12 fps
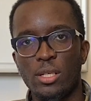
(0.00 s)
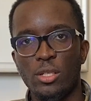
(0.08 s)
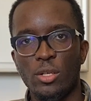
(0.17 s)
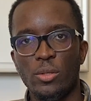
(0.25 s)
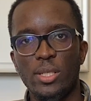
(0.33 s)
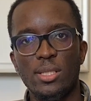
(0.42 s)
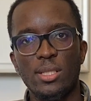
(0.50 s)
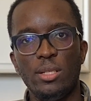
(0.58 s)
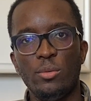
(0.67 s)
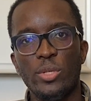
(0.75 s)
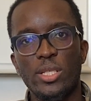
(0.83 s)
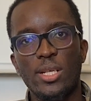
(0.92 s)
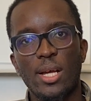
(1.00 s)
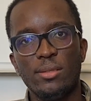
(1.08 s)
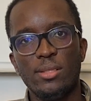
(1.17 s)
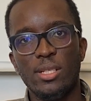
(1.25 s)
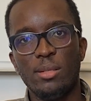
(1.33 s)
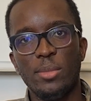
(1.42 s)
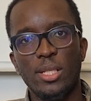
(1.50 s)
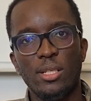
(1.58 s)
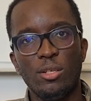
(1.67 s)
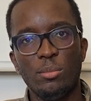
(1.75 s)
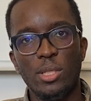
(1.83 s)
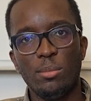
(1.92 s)
you know, easily reach out to them and
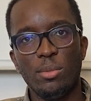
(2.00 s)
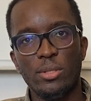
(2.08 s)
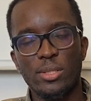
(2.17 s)
they'll be able to